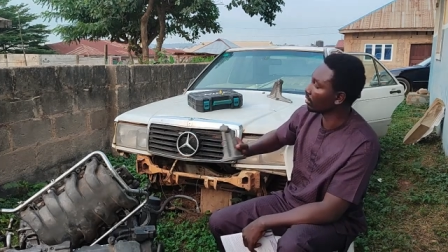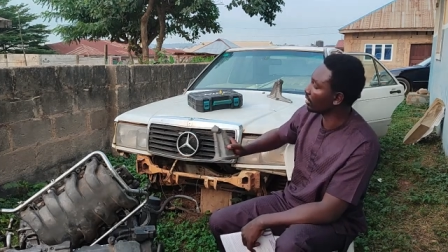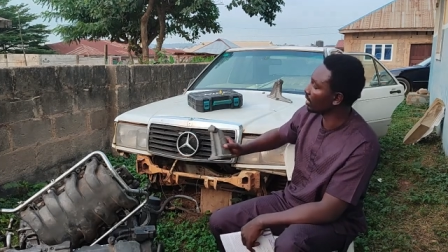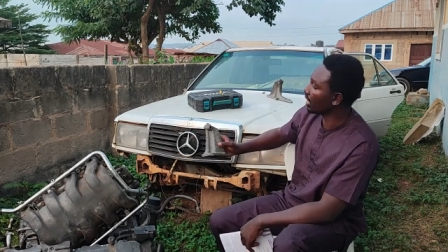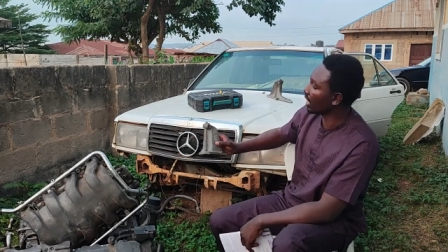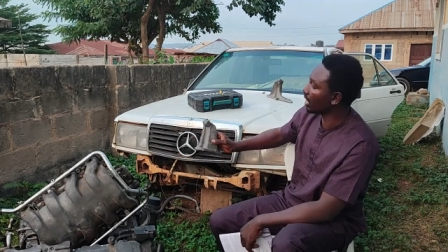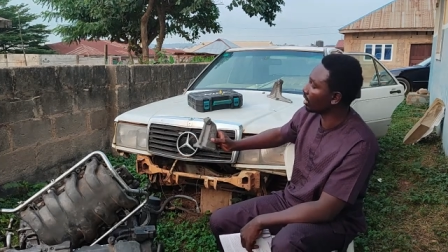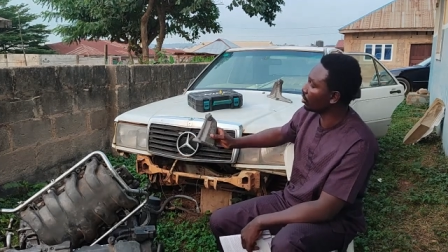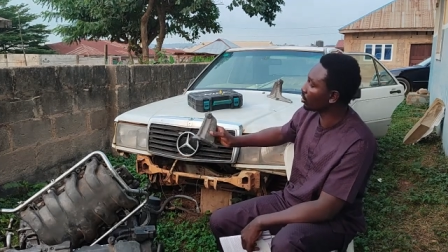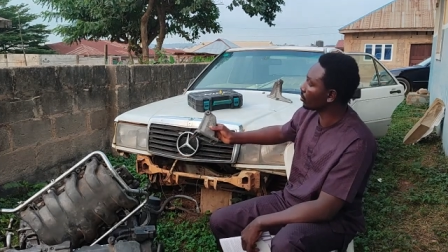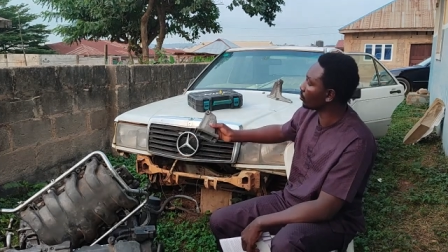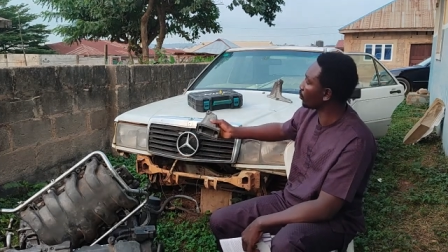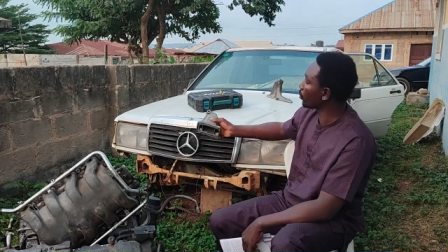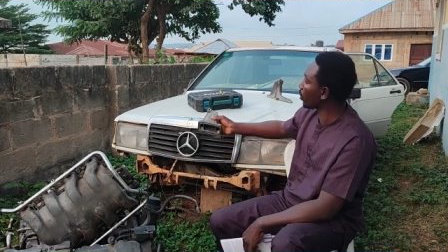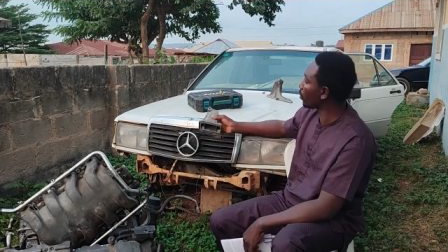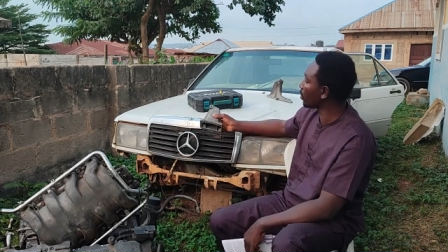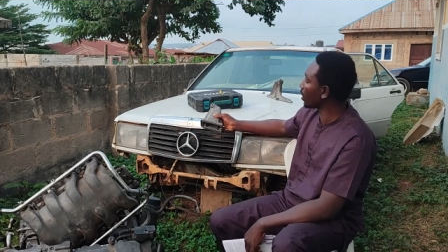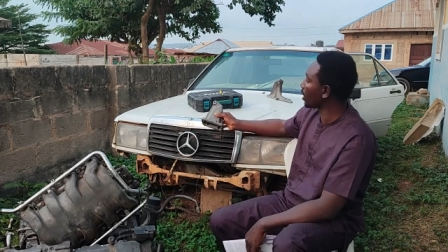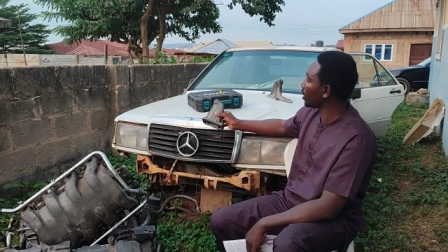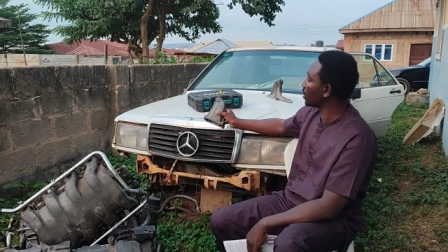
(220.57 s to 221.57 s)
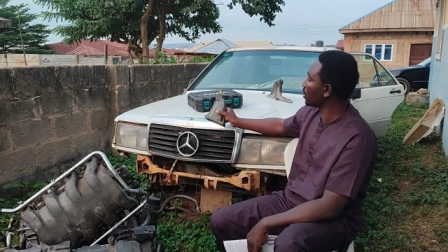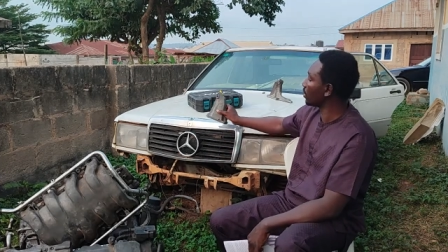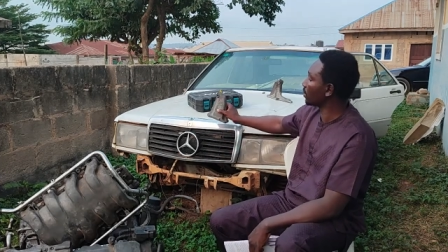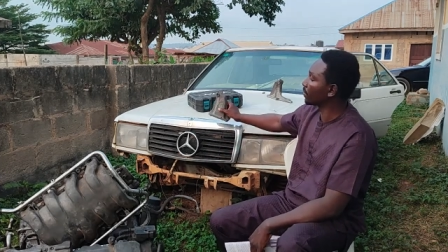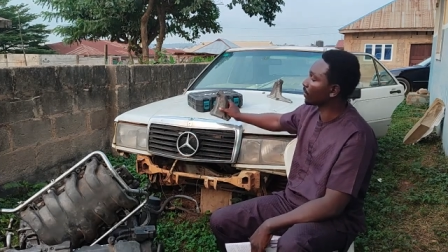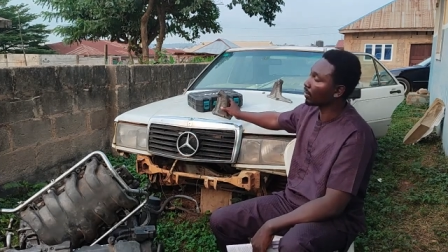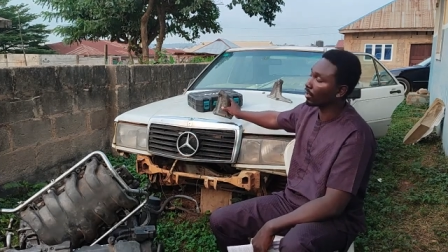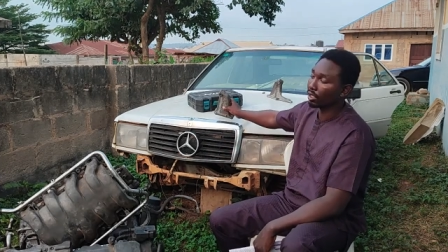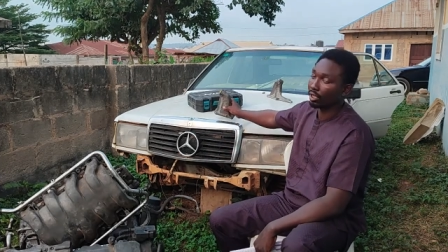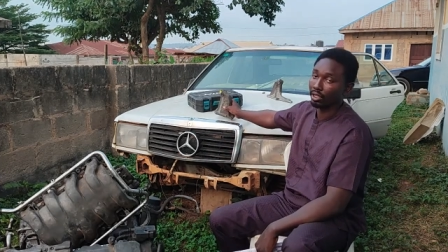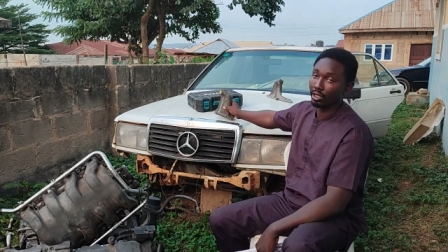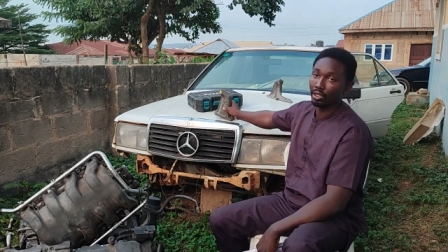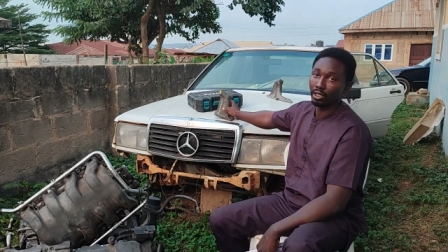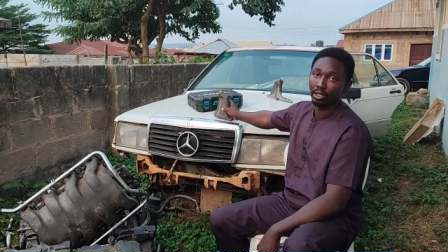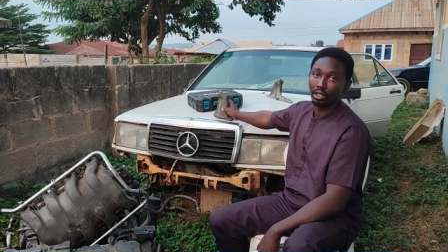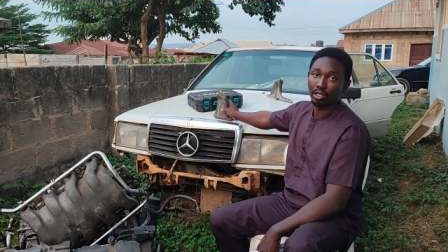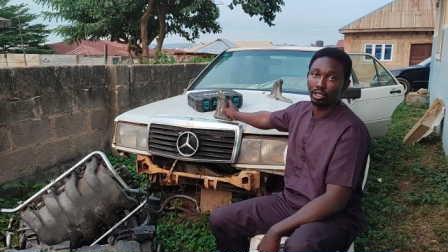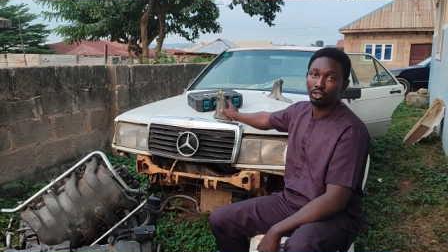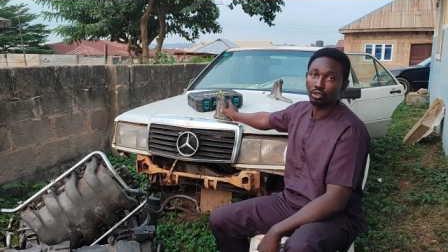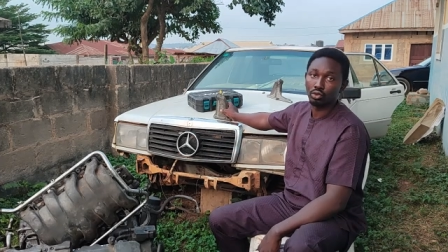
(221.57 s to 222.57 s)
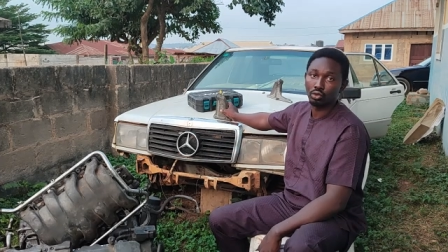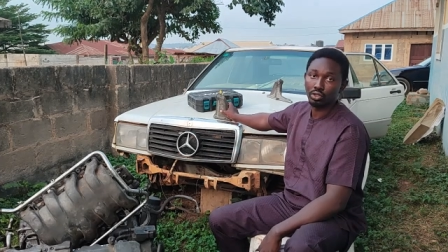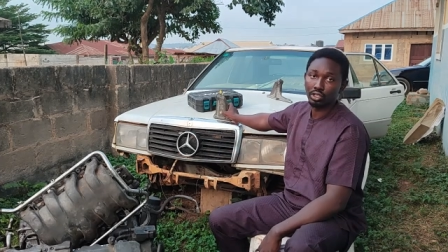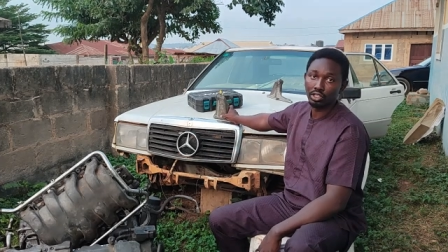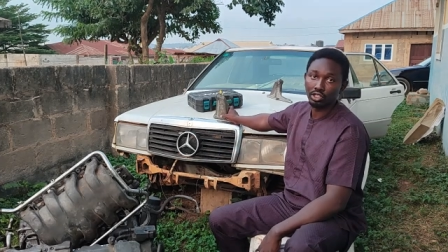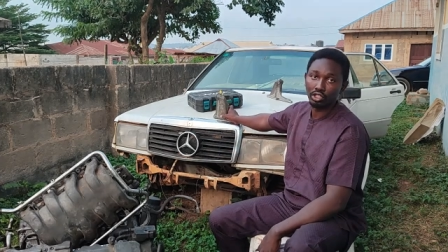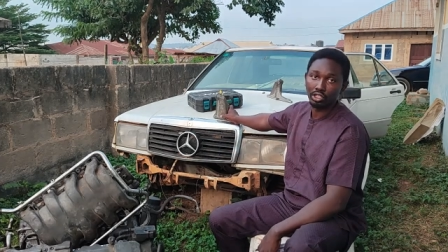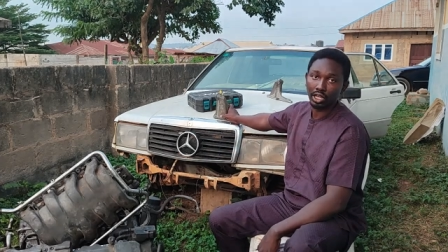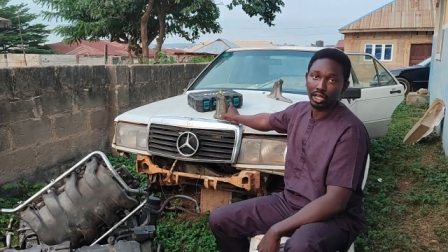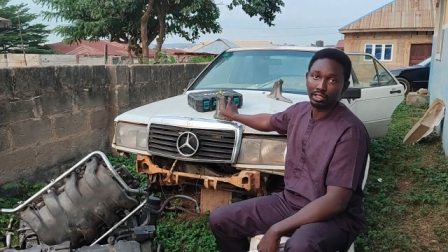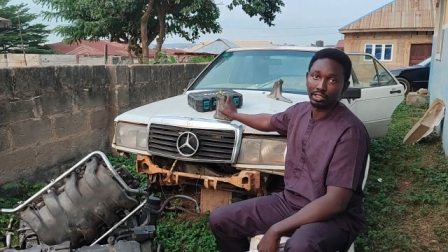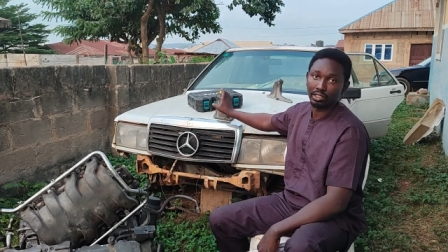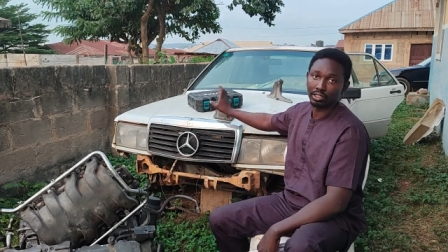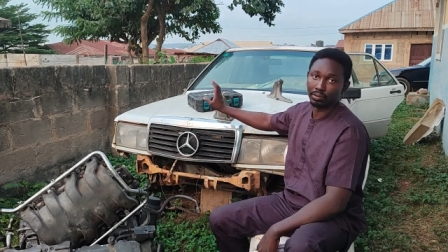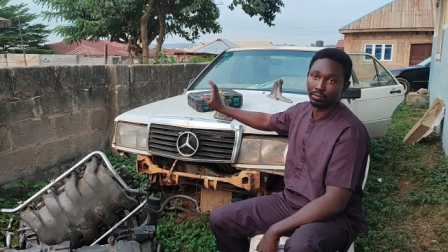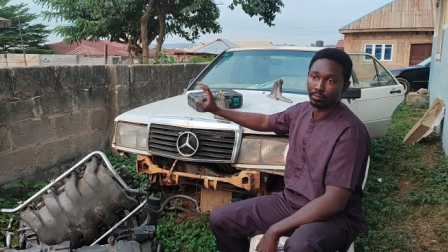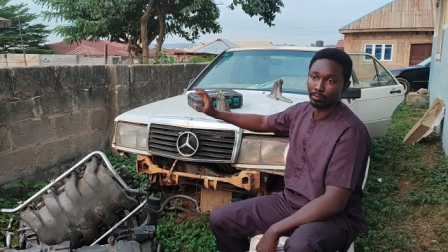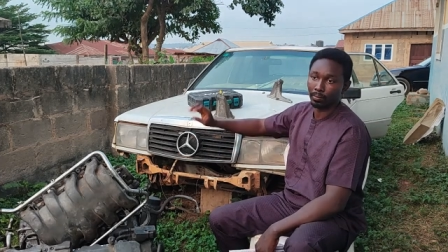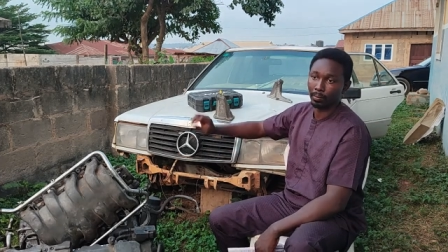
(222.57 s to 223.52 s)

the engine properly into this chassis.